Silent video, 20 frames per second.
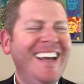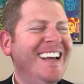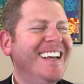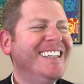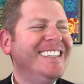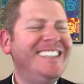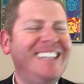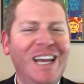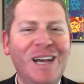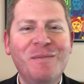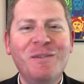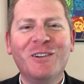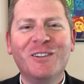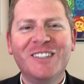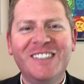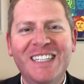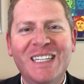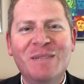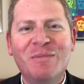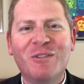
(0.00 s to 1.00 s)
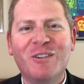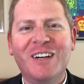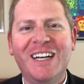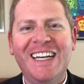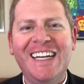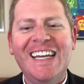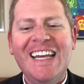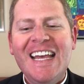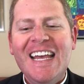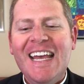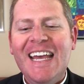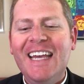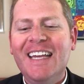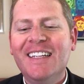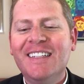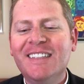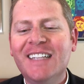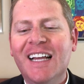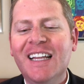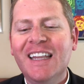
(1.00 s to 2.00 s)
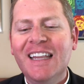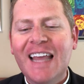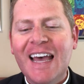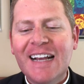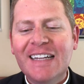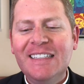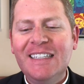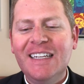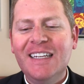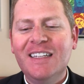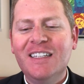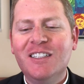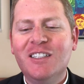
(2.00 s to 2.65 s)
Samuel Seabury is elected